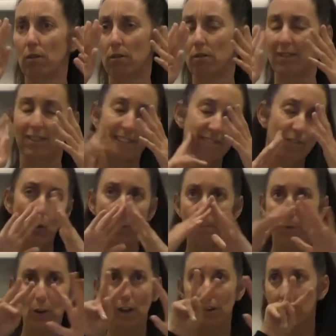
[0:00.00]
And
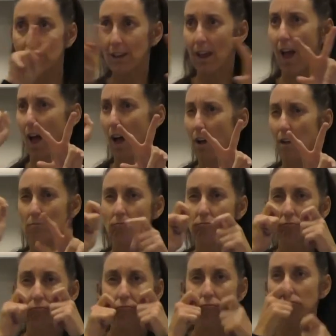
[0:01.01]
it
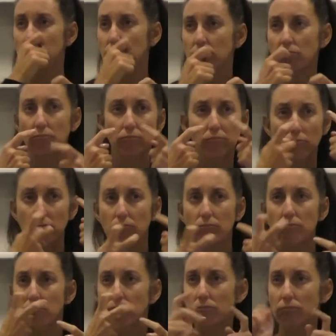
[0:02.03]
will take you some
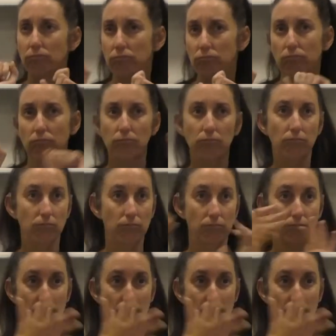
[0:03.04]
time to work out